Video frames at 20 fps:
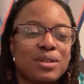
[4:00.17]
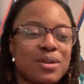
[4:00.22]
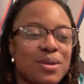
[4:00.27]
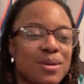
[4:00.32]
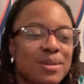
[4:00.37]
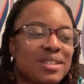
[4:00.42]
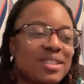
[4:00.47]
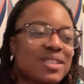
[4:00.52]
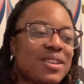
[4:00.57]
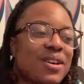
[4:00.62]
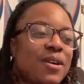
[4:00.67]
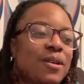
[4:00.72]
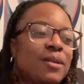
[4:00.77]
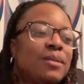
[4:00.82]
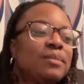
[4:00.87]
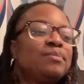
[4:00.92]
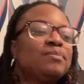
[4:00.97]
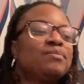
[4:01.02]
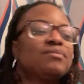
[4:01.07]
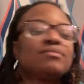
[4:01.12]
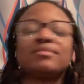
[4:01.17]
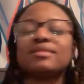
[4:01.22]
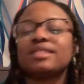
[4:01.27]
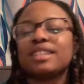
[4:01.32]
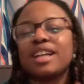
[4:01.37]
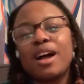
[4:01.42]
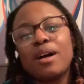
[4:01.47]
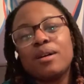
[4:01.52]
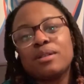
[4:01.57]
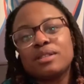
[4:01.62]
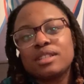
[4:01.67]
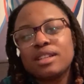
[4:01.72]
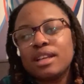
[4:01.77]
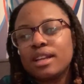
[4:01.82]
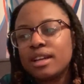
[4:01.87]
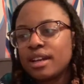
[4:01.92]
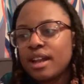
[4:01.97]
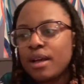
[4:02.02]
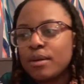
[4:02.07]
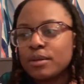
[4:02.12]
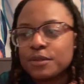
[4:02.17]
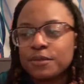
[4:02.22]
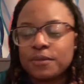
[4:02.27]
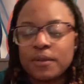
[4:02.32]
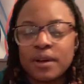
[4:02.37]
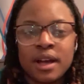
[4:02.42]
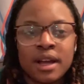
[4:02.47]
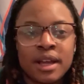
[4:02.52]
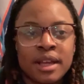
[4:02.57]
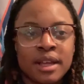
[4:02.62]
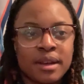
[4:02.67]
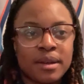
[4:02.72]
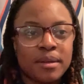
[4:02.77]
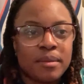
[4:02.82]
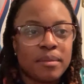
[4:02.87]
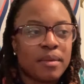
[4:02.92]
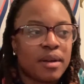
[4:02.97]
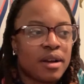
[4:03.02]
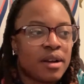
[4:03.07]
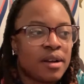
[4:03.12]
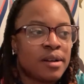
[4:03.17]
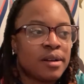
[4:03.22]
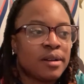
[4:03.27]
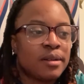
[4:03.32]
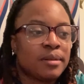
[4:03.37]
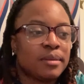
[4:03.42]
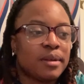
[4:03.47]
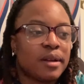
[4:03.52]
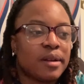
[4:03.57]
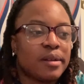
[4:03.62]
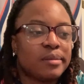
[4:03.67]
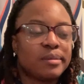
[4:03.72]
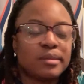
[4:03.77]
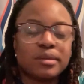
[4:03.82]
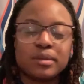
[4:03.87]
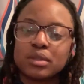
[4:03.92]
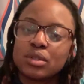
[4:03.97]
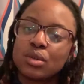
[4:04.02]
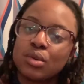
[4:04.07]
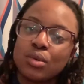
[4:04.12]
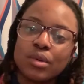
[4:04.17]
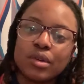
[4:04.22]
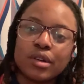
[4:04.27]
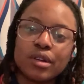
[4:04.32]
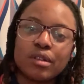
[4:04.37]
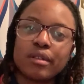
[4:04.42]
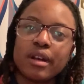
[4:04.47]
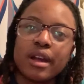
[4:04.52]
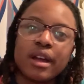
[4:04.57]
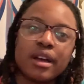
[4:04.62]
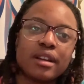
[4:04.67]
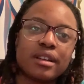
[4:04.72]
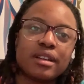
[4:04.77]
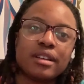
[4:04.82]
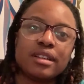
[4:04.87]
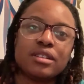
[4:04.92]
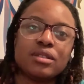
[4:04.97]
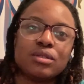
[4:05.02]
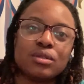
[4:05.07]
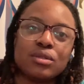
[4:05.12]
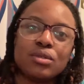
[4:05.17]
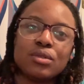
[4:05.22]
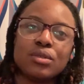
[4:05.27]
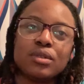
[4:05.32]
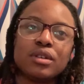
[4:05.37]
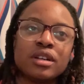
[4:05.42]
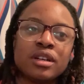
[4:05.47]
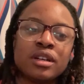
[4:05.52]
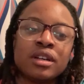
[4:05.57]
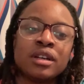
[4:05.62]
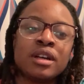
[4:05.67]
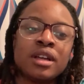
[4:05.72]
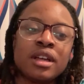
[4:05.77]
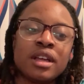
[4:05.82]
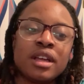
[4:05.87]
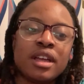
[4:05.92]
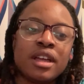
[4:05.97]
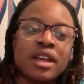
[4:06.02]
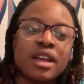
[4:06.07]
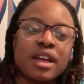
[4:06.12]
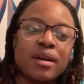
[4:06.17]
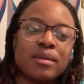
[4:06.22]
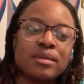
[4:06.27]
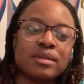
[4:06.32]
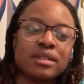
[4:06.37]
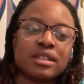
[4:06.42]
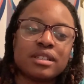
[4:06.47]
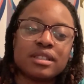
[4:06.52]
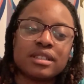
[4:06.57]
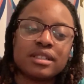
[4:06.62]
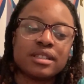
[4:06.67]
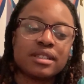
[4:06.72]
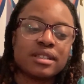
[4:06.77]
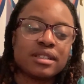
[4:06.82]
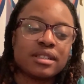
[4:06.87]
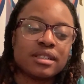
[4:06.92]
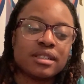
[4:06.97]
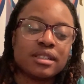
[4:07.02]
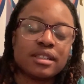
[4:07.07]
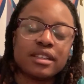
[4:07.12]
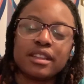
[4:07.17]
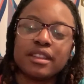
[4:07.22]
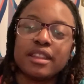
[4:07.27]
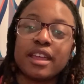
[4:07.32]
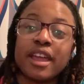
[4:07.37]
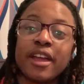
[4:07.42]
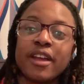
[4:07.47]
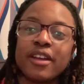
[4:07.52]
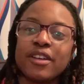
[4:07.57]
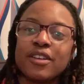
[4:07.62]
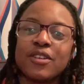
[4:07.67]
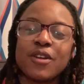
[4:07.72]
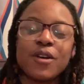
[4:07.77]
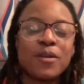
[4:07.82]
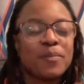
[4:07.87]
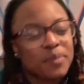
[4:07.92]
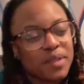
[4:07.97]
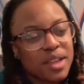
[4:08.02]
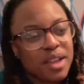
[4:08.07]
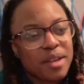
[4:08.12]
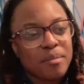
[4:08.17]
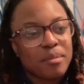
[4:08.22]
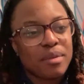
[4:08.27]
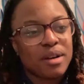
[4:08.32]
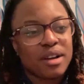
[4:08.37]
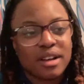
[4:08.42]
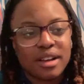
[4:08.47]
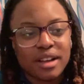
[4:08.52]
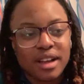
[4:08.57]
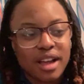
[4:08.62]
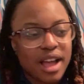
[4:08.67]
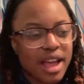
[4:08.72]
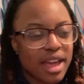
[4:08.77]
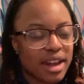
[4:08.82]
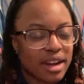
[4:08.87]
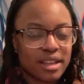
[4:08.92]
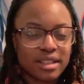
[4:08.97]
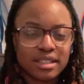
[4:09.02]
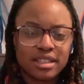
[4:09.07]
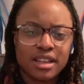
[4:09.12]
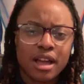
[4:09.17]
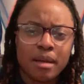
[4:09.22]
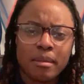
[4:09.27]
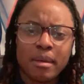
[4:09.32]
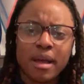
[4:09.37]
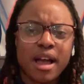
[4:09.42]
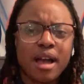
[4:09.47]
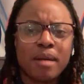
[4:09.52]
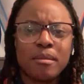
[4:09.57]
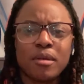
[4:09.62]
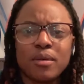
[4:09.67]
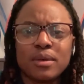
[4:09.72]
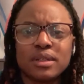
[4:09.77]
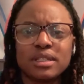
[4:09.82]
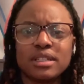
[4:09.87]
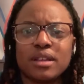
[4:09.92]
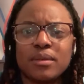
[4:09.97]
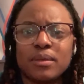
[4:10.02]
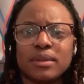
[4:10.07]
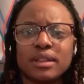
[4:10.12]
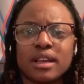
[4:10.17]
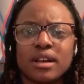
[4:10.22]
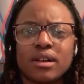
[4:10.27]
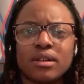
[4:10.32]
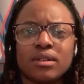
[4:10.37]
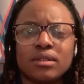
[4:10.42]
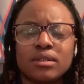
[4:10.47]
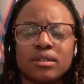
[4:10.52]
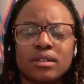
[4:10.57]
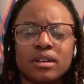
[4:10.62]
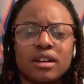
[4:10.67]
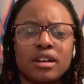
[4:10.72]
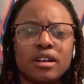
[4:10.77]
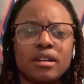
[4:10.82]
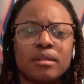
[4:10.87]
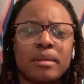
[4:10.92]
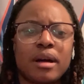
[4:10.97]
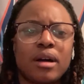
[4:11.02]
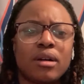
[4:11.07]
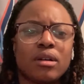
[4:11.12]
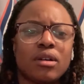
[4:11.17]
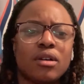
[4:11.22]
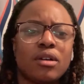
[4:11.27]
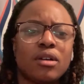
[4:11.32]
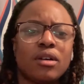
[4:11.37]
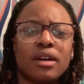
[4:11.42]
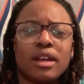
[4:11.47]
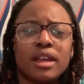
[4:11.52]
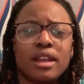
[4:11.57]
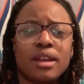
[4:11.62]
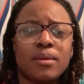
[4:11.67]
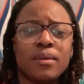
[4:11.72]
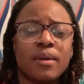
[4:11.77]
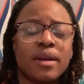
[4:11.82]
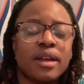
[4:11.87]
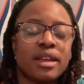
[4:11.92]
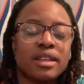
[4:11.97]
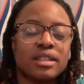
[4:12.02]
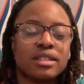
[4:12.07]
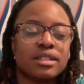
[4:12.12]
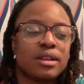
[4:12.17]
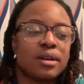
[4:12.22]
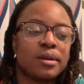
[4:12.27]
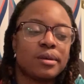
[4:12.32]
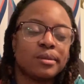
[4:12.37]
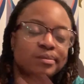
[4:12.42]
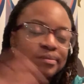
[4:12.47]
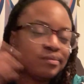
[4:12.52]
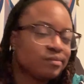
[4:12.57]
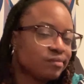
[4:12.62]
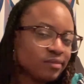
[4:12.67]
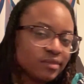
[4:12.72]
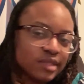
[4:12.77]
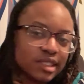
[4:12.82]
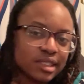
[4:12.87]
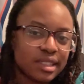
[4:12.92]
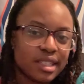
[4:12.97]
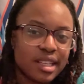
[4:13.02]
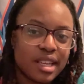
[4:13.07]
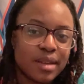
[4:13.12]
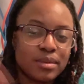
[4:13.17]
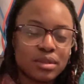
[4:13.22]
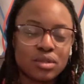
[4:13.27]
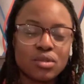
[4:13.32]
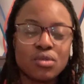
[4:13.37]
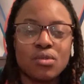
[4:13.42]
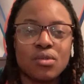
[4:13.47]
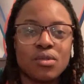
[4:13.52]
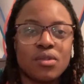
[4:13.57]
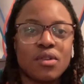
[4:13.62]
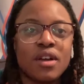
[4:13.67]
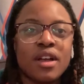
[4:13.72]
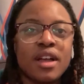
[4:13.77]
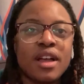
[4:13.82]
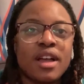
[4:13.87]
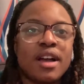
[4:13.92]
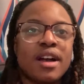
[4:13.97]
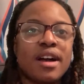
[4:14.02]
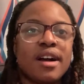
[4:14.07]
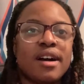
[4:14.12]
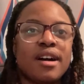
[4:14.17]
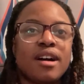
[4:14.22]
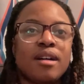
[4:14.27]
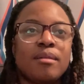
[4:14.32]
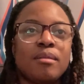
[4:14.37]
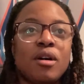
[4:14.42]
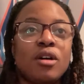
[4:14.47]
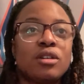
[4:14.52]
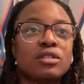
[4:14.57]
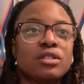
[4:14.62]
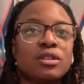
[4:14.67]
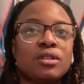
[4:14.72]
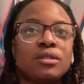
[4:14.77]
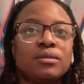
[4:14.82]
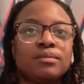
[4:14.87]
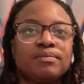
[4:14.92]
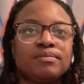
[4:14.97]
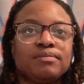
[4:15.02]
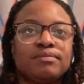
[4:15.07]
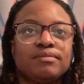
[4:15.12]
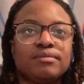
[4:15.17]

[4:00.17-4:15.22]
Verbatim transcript: too. So I was chilling, I was fine. Um, I was hookah around, couldn't do hookah. I was just there, you know. But I had a good time. I'm always lit without um, alcohol anyway, so it was cool. Um, also,